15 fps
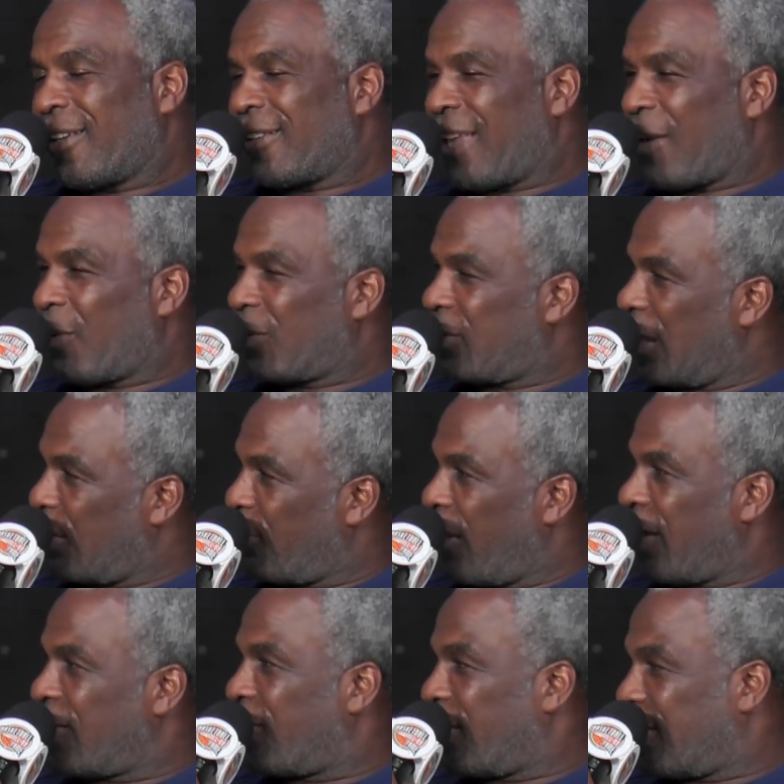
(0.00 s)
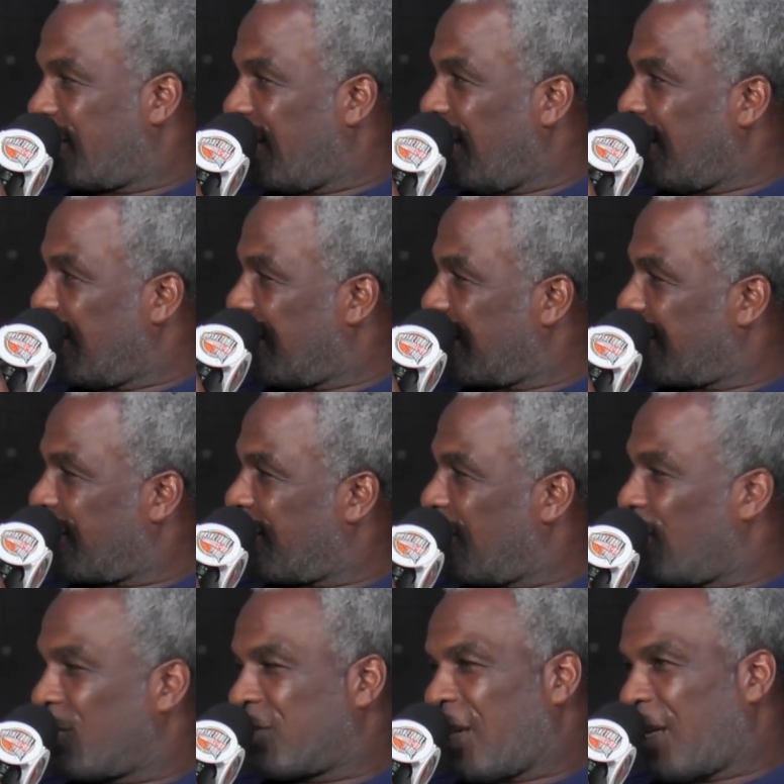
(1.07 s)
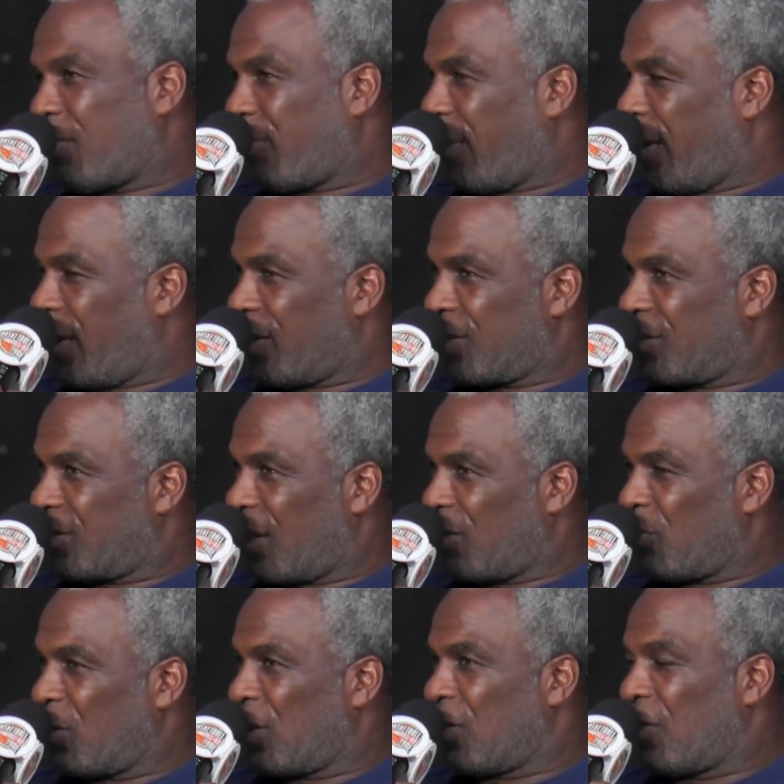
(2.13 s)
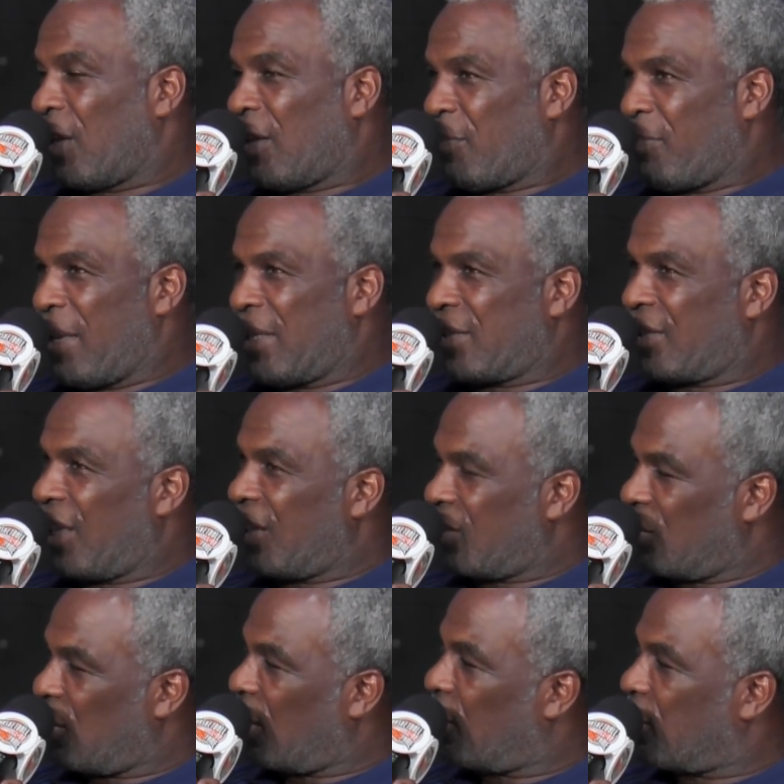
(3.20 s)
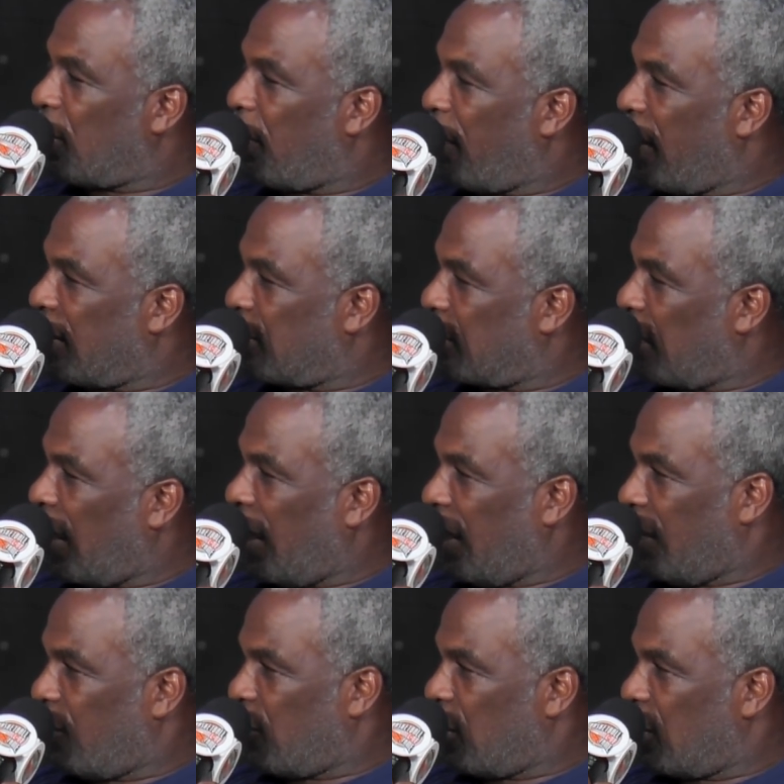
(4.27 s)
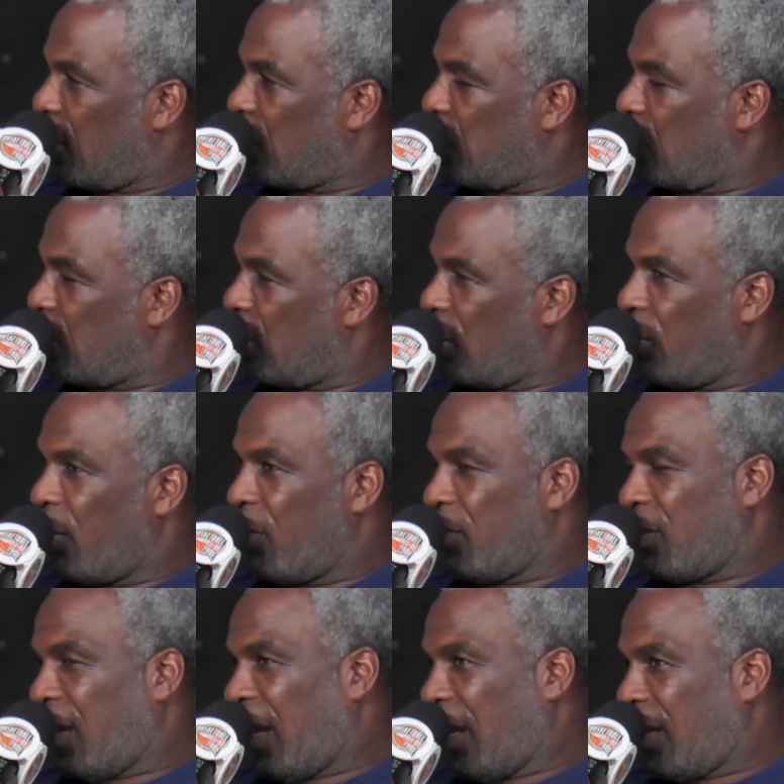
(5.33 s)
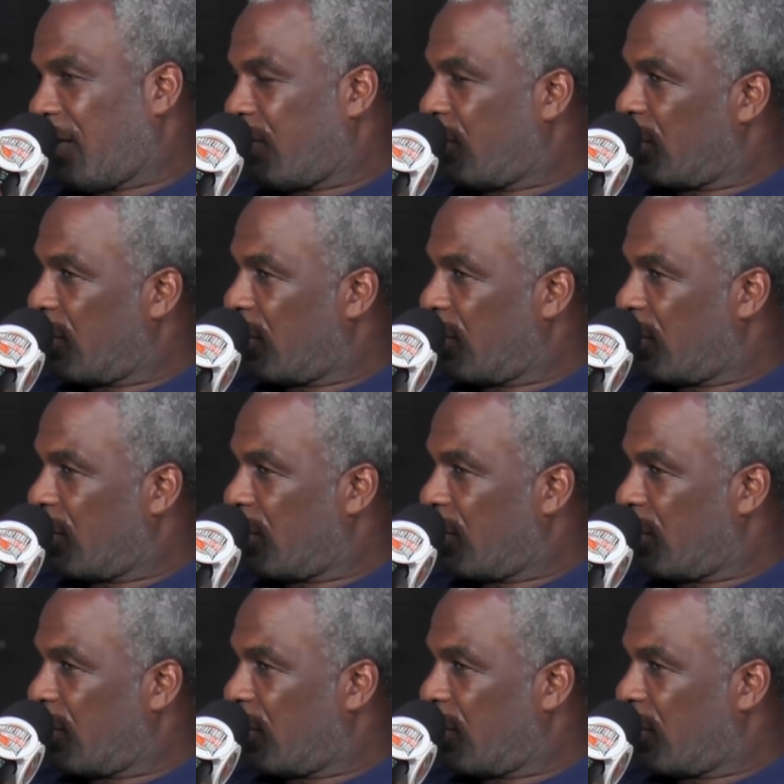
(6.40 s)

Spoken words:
They won't take a break during the season. You don't take breaks. That's when mid-season you get on your best game because everything